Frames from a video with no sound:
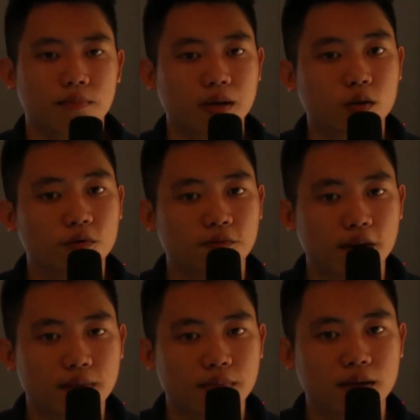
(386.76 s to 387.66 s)

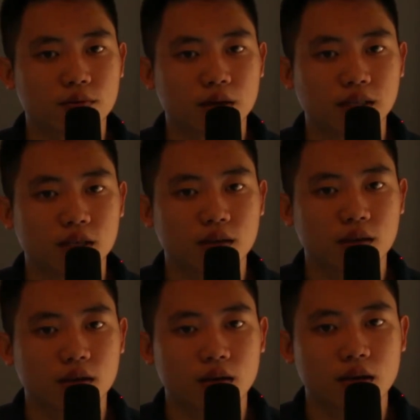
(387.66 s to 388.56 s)
Macrophage migration
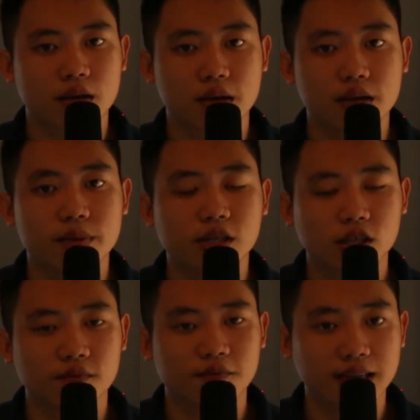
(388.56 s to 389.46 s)

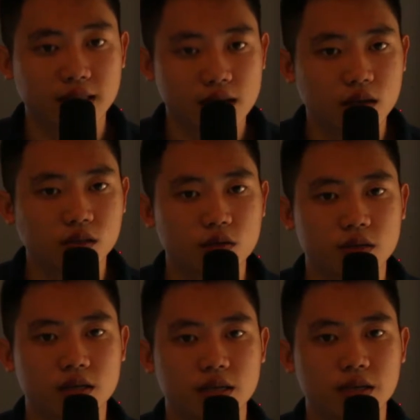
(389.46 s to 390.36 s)
inhibition factor to
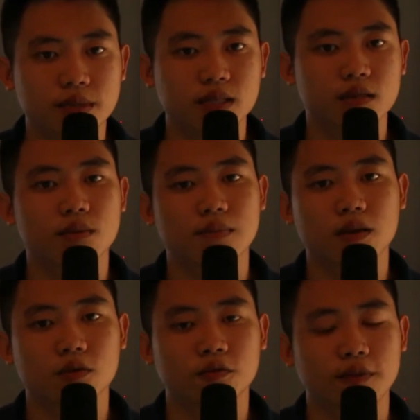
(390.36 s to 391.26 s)
inhibit the
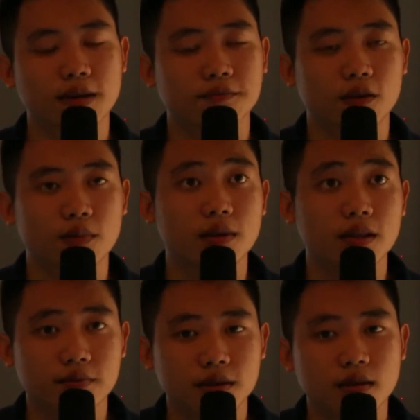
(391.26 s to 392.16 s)
macrophage from
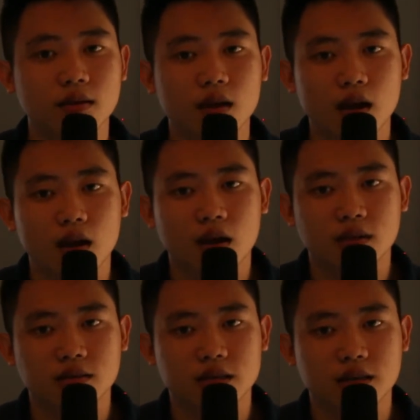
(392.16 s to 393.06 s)
leaving
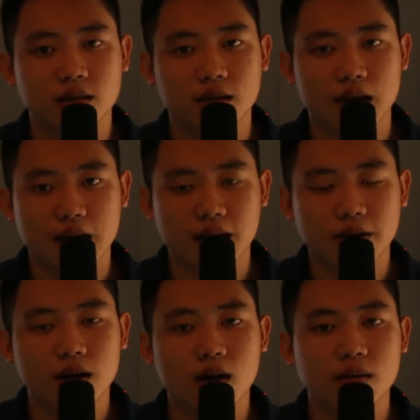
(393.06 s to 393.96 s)
the
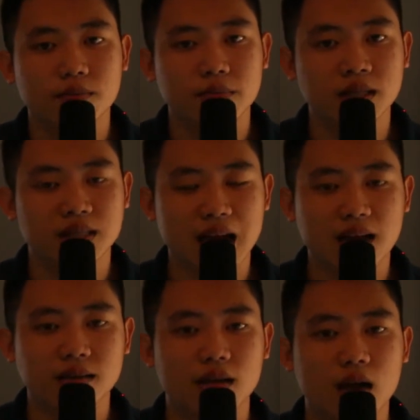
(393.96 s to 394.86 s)
area means
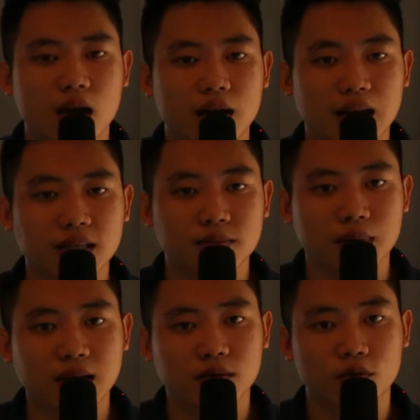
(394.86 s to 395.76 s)
that less
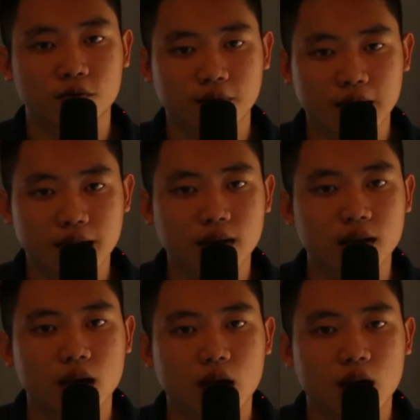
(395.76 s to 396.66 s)
macrophage
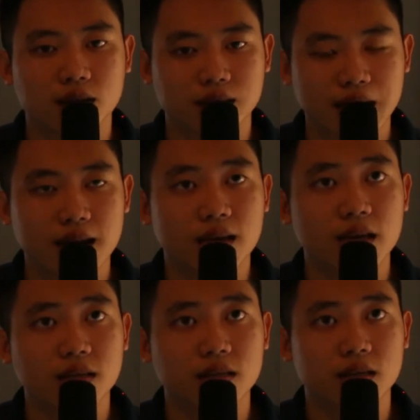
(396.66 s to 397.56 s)
stay
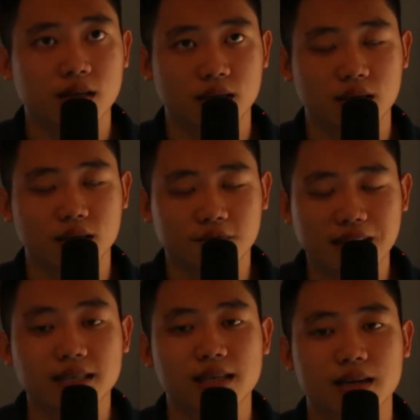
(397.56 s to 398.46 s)
in the
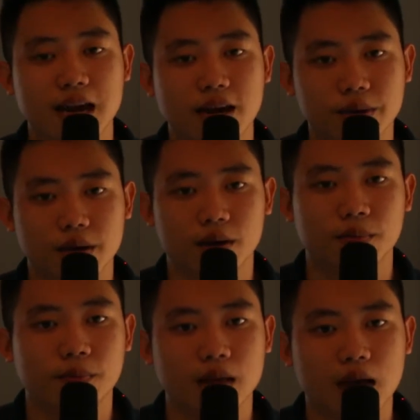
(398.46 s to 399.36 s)
infected
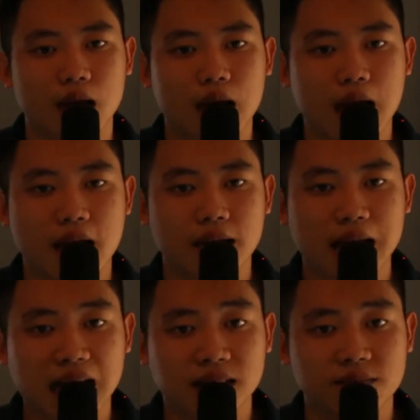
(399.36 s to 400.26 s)
area and
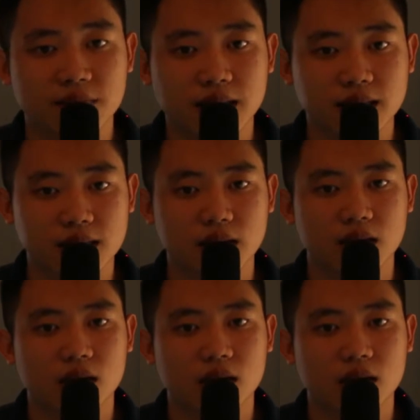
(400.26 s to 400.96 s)
activated